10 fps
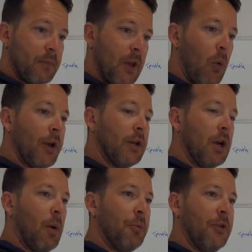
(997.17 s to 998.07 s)
they want you to
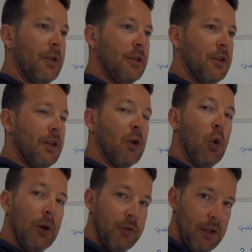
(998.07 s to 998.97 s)
come up with the
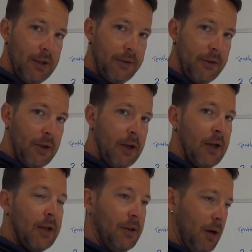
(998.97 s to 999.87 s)
equivalent
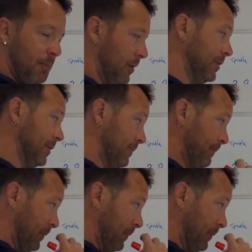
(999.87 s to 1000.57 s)
numbers.